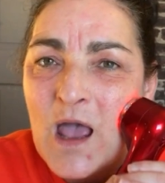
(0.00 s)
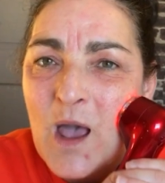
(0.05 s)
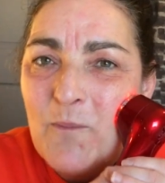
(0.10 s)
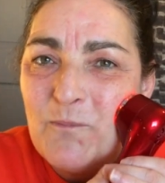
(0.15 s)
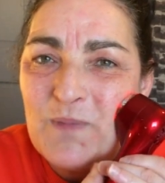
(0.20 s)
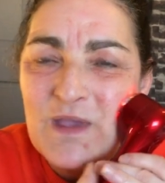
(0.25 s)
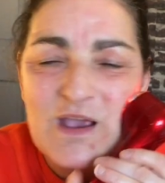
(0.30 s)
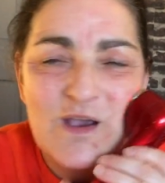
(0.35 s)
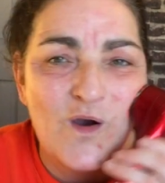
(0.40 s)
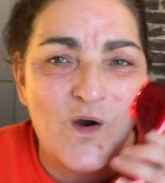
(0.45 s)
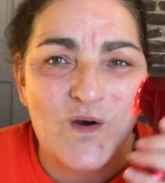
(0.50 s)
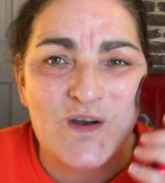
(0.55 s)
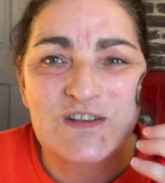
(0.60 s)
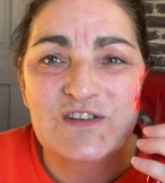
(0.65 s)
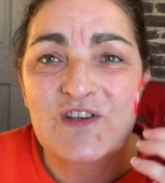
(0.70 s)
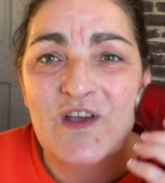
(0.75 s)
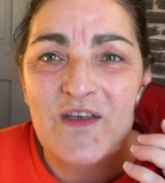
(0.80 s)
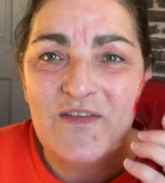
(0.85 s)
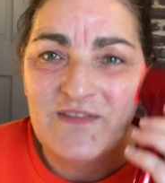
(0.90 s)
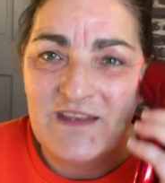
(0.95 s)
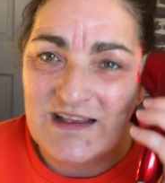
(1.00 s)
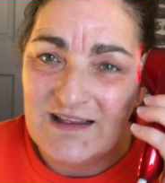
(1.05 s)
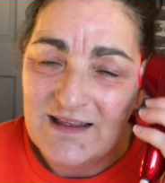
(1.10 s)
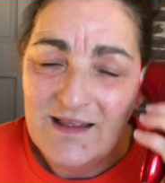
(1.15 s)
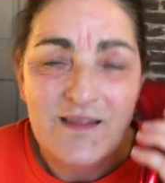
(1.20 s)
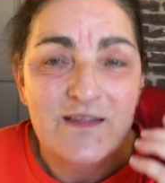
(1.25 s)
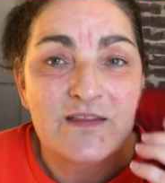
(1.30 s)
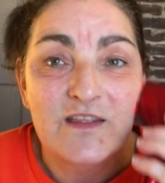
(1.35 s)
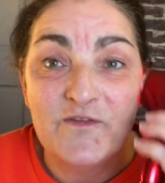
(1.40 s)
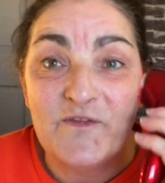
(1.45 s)
because
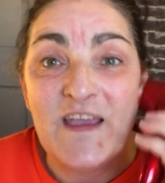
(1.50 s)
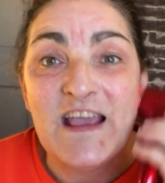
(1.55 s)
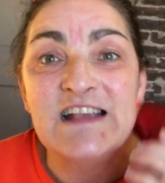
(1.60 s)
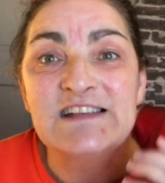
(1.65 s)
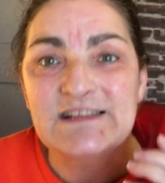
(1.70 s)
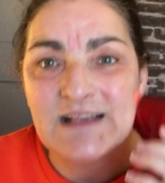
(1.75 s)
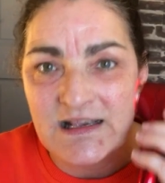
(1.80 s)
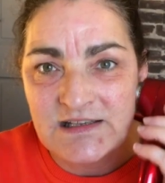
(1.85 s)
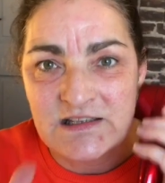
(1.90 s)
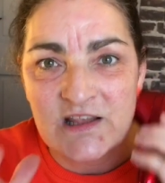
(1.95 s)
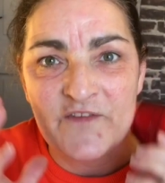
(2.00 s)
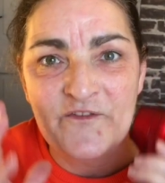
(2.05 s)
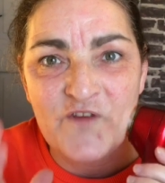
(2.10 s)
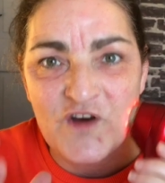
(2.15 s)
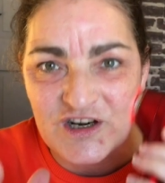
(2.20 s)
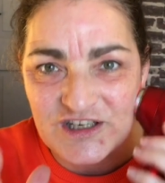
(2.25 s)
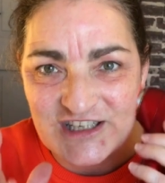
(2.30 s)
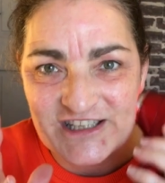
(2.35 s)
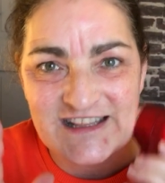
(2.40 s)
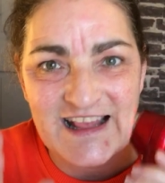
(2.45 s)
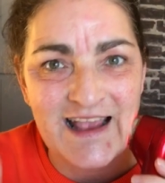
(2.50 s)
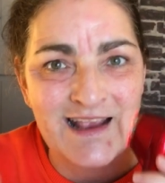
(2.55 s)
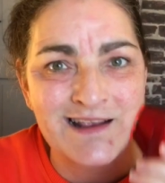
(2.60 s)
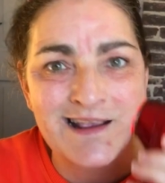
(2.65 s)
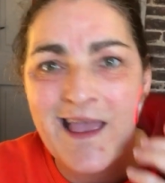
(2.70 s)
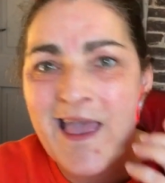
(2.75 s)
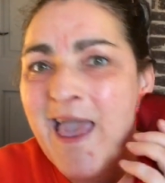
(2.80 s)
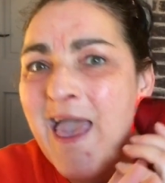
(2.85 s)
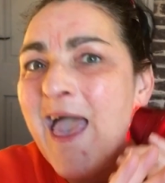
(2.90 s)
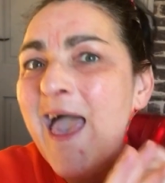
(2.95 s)
the face is the first thing
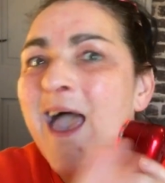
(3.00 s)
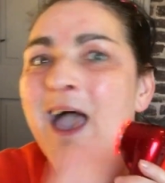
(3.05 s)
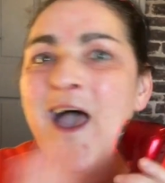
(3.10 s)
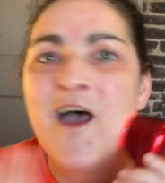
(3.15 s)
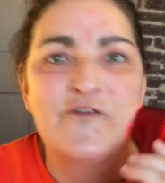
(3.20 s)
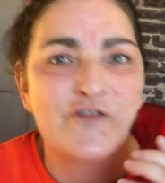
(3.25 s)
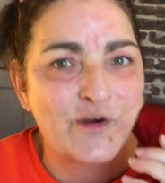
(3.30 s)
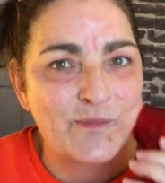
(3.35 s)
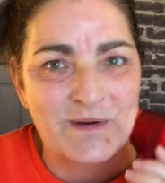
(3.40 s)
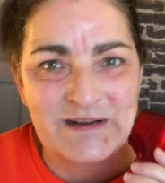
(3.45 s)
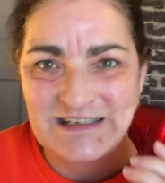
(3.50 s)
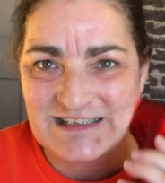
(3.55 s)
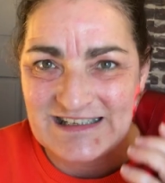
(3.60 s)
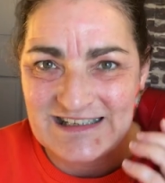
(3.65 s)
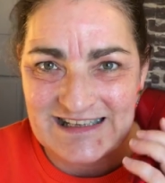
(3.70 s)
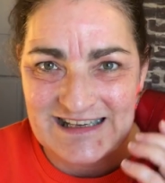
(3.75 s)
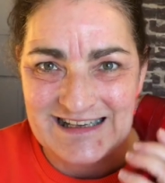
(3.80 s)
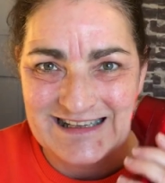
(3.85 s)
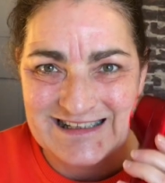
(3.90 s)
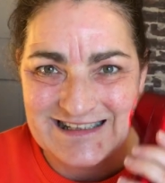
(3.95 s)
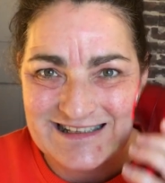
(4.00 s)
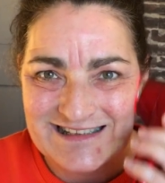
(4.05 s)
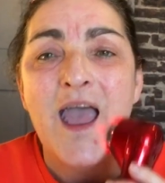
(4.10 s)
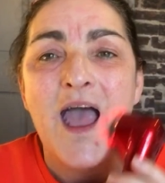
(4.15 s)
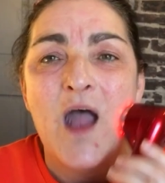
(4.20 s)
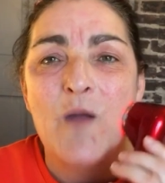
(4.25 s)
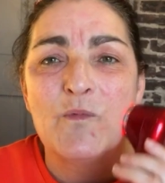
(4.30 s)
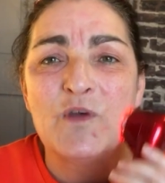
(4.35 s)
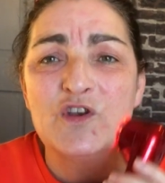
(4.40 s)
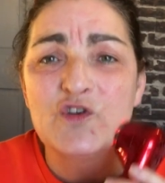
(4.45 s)
everybody sees,
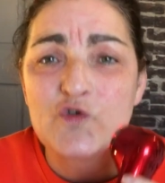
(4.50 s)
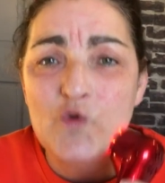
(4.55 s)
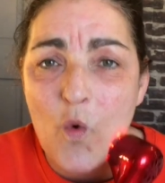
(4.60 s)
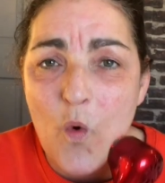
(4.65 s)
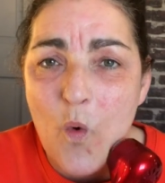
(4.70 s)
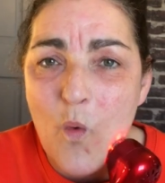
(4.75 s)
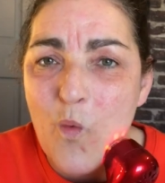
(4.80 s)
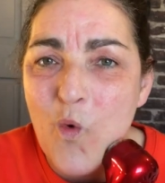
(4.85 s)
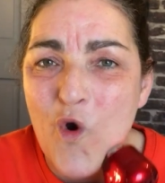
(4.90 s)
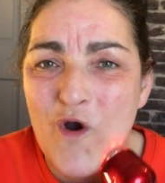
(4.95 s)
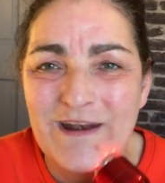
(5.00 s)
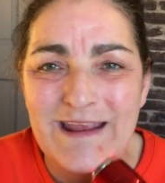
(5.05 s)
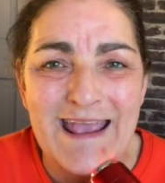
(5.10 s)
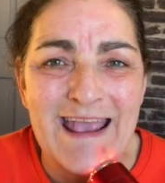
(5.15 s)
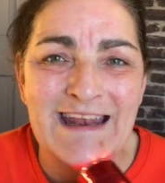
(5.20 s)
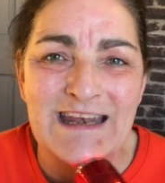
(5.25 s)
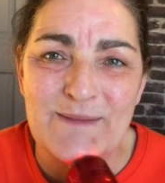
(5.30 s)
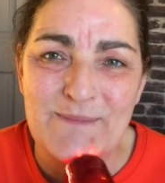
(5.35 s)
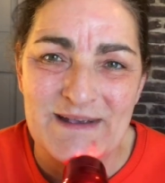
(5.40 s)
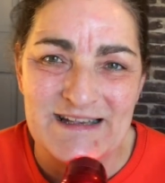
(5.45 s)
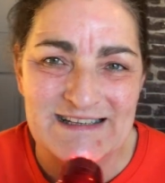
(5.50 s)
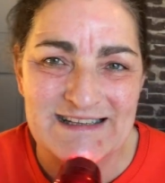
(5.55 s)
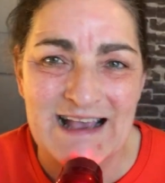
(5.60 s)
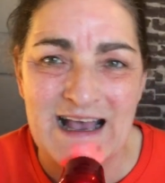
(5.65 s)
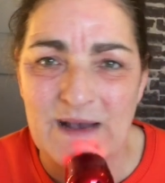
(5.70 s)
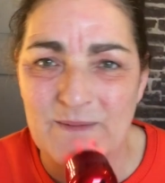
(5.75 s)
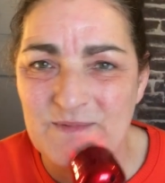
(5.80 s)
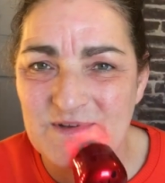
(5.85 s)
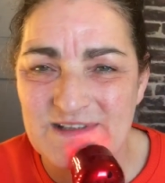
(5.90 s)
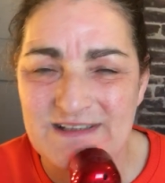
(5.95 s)
and we don't want any
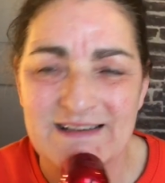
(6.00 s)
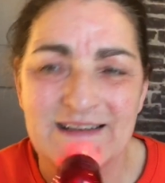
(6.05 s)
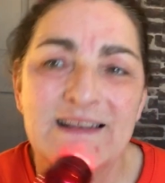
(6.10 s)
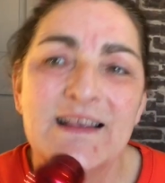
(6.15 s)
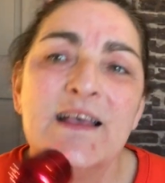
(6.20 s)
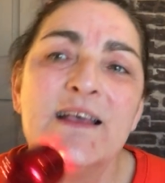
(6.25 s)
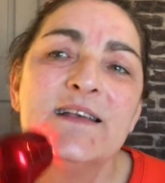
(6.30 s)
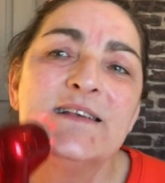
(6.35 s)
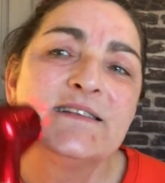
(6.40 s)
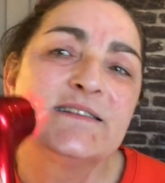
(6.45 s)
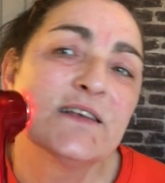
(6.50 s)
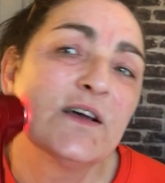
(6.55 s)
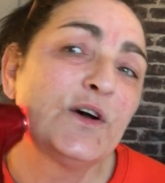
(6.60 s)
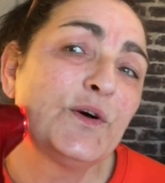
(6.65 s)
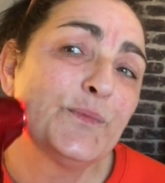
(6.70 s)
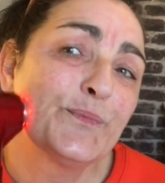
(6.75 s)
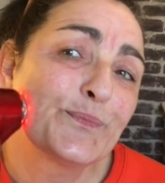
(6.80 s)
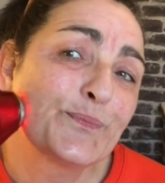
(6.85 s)
mishaps. So